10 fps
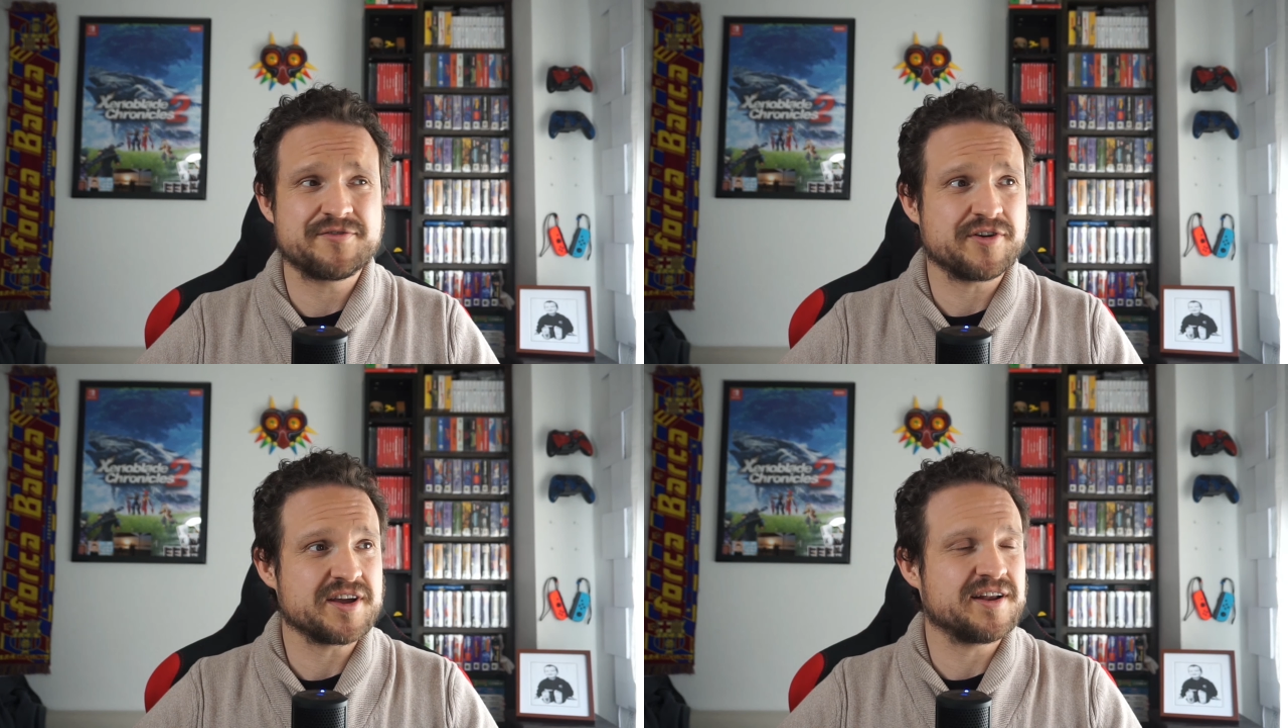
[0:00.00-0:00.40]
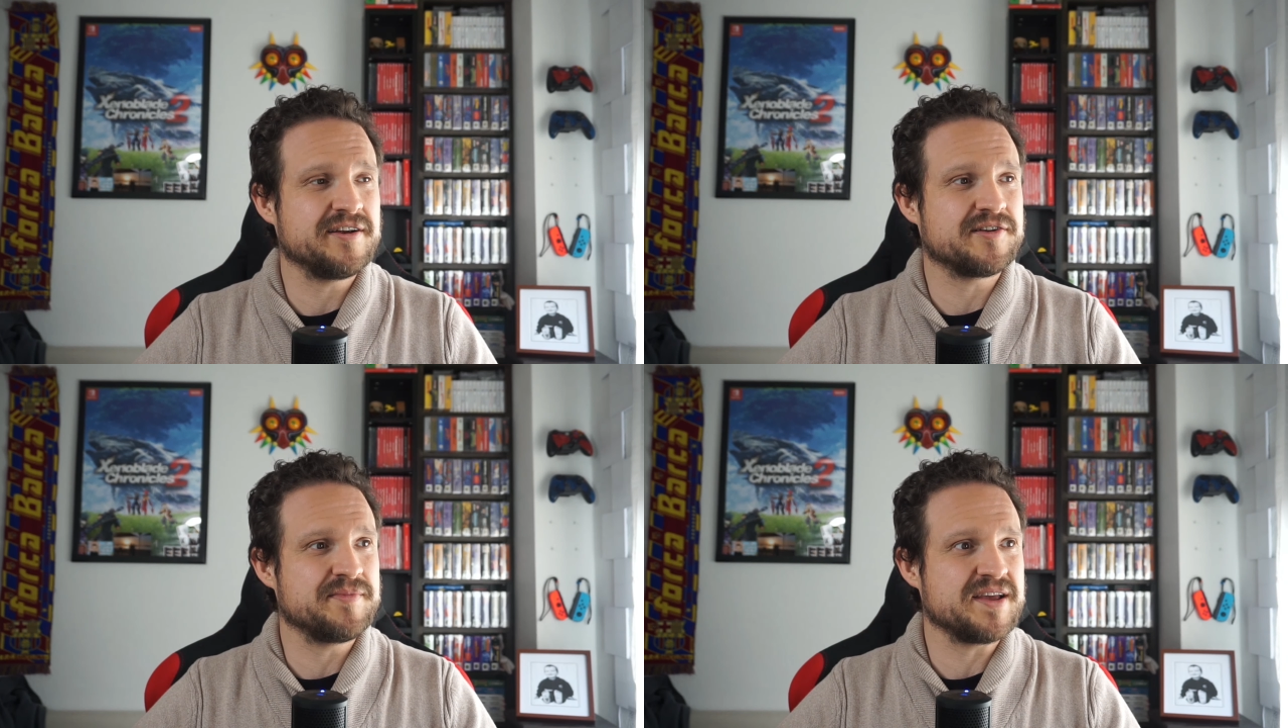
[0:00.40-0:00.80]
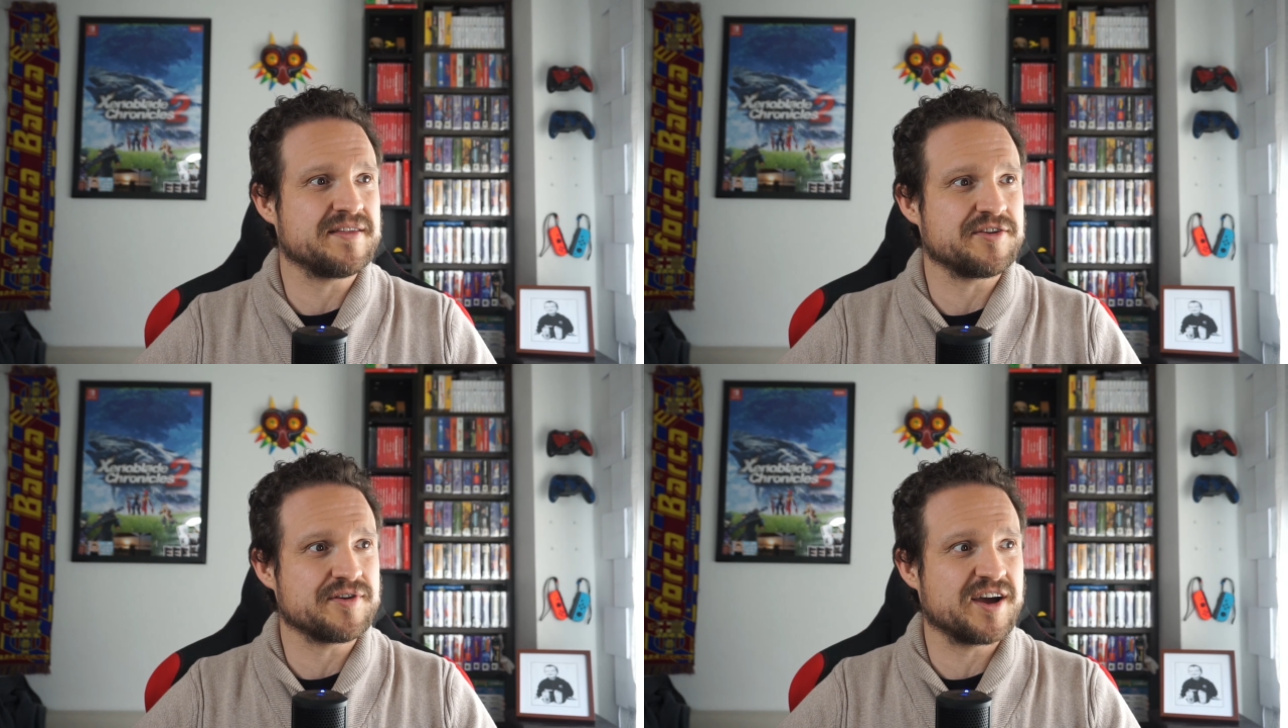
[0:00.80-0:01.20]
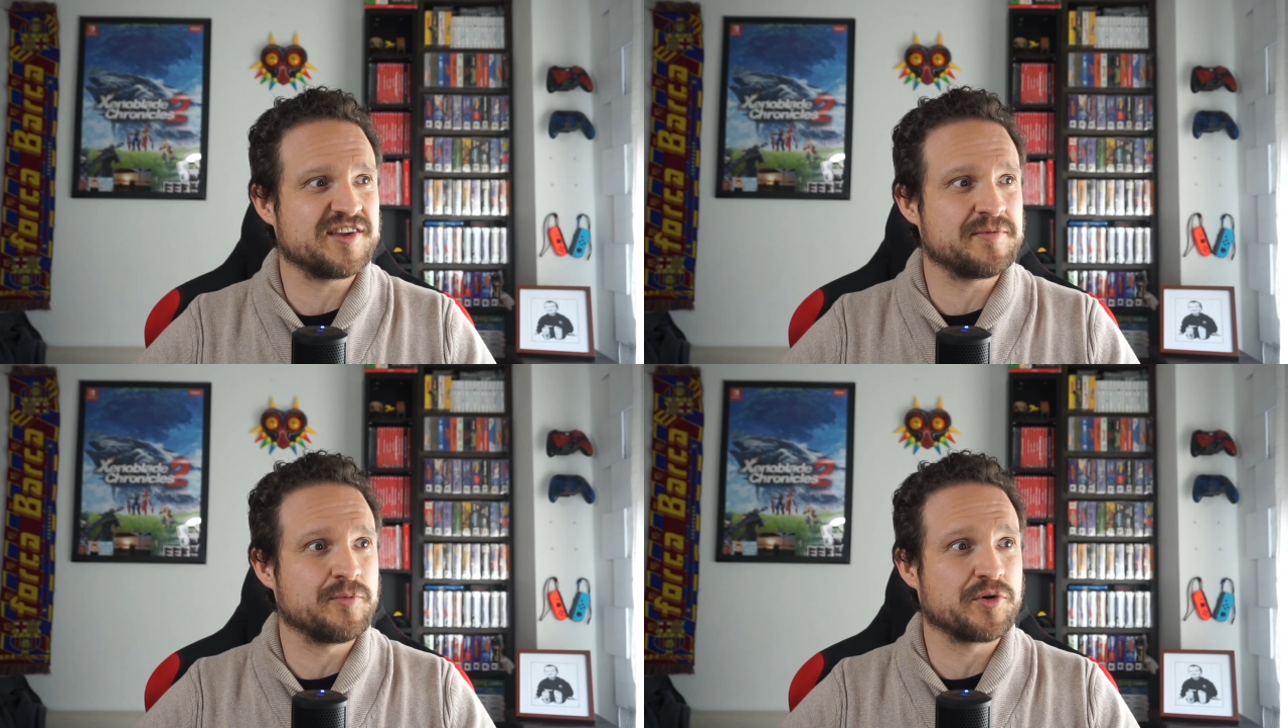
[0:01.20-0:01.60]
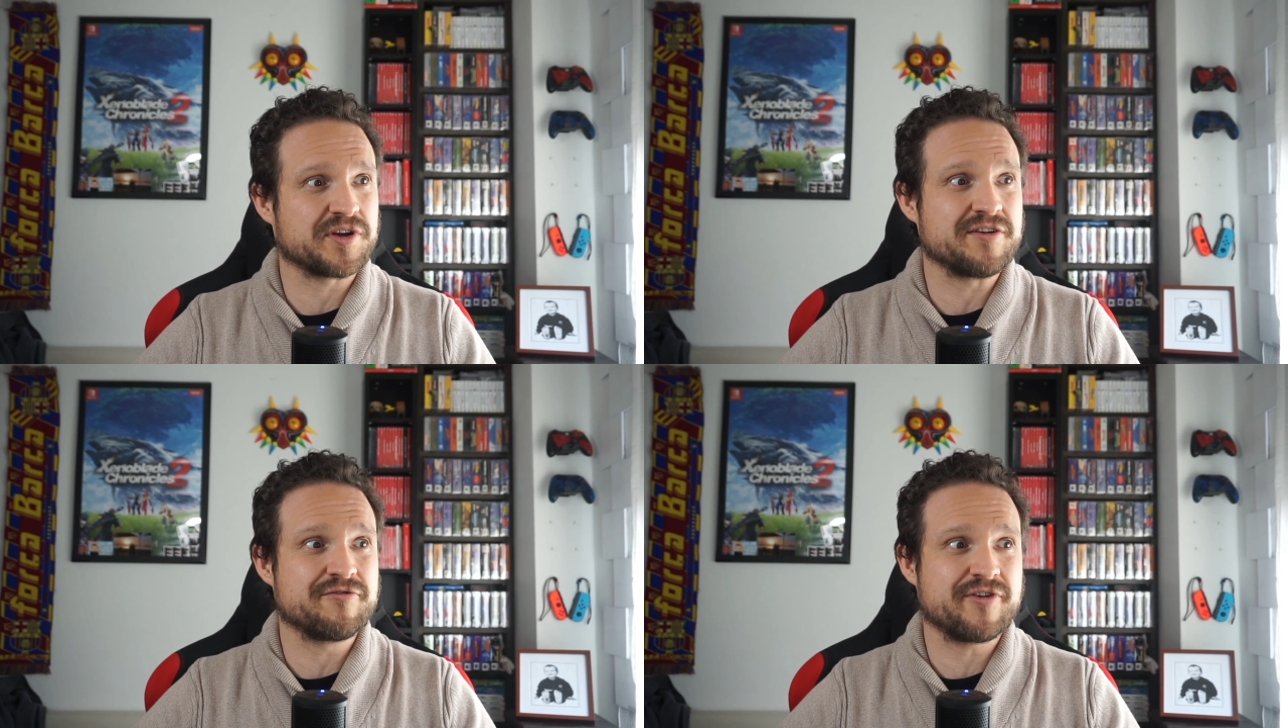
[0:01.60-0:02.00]
very clear to me that you guys have been
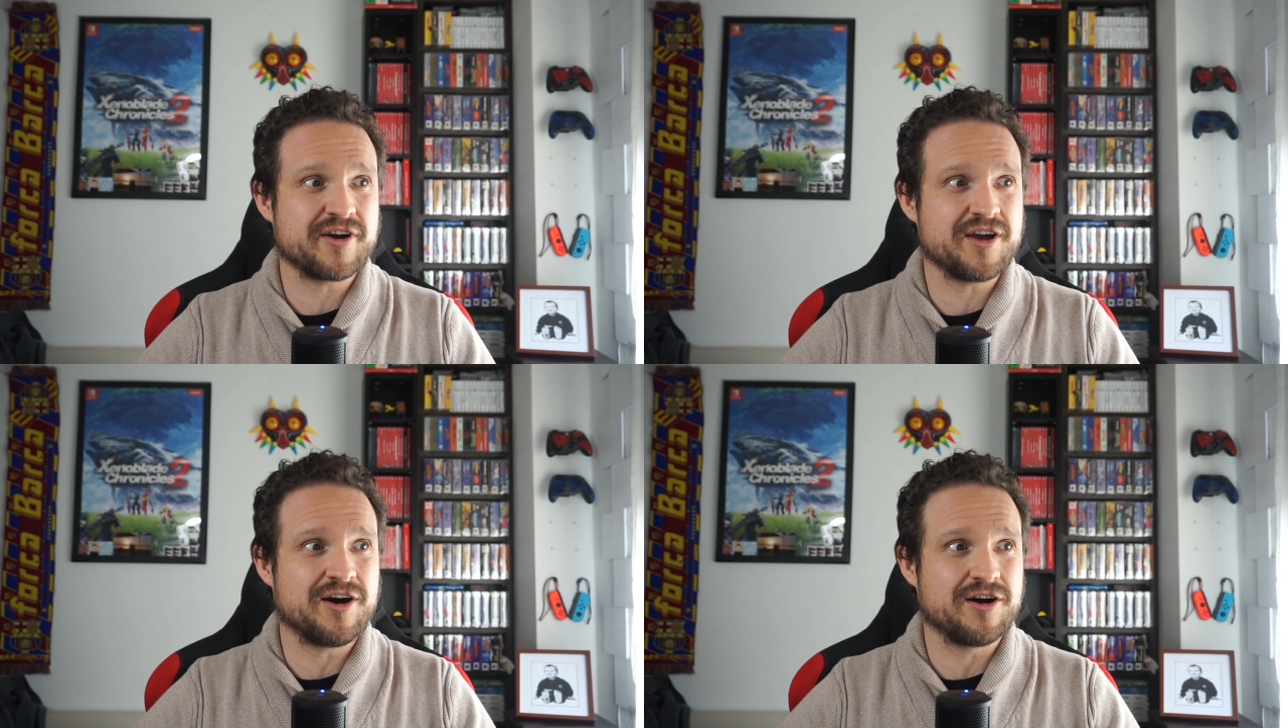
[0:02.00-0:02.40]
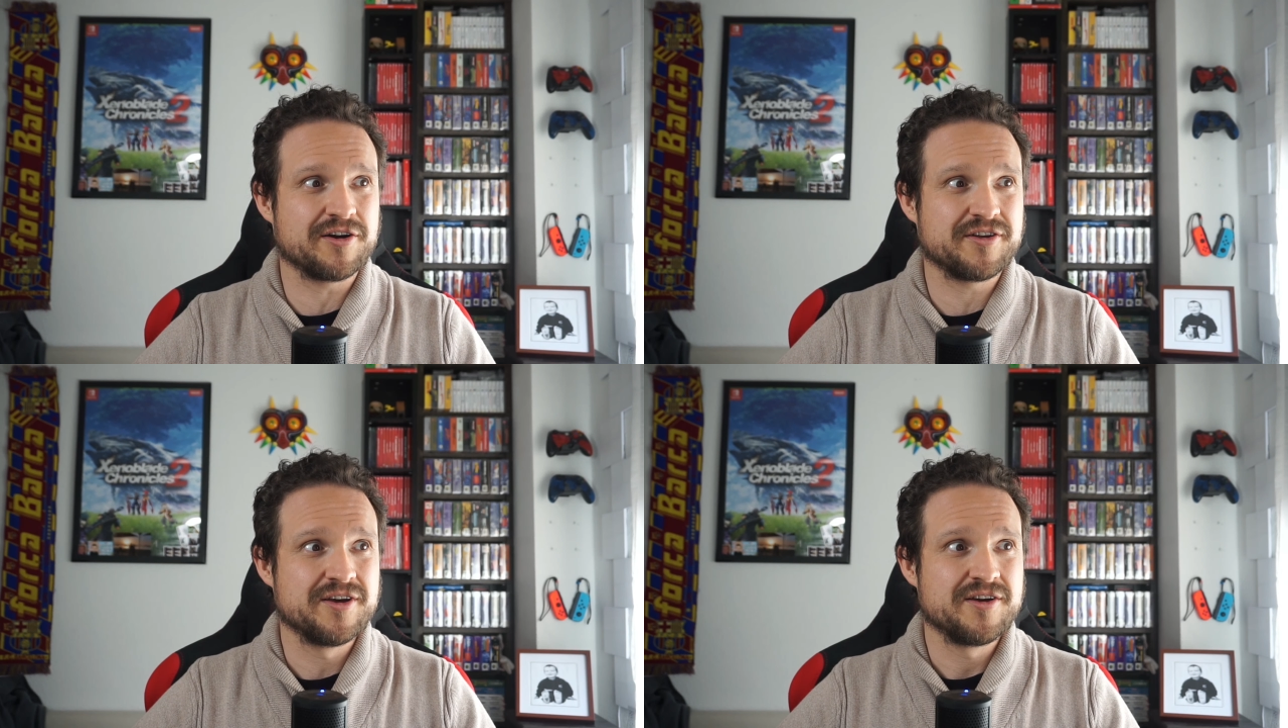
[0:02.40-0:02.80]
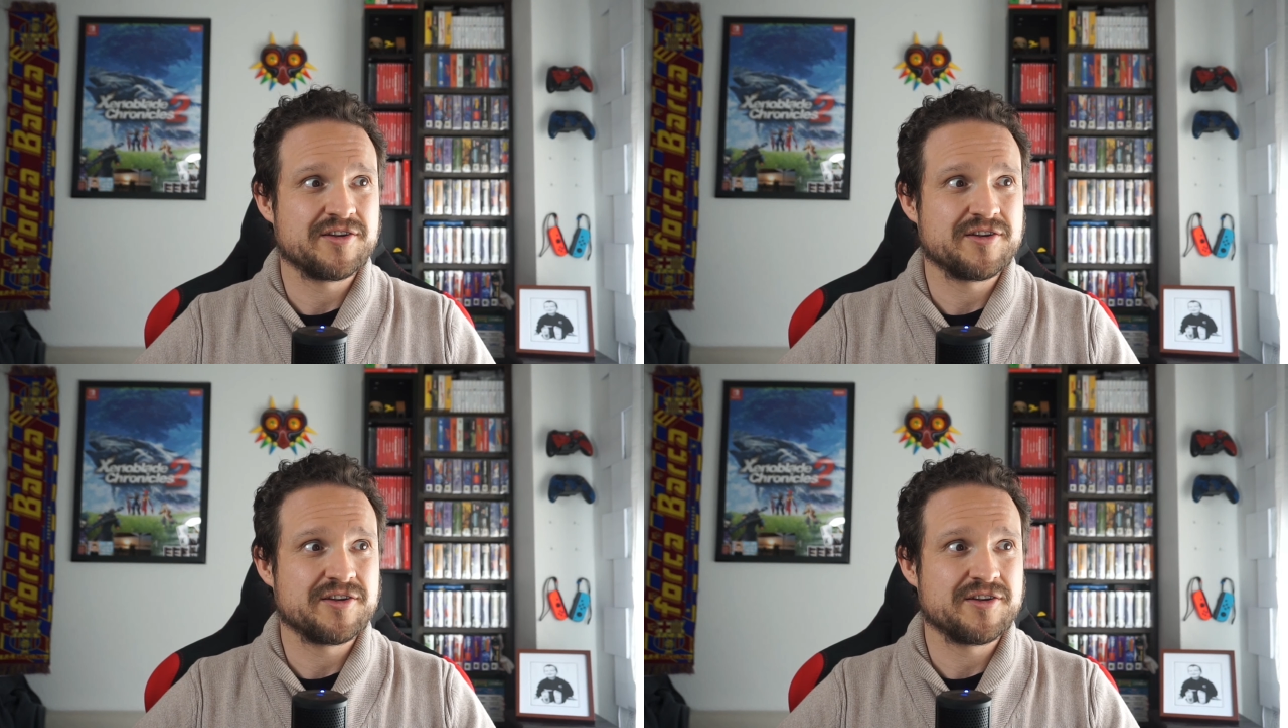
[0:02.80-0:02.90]
working very hard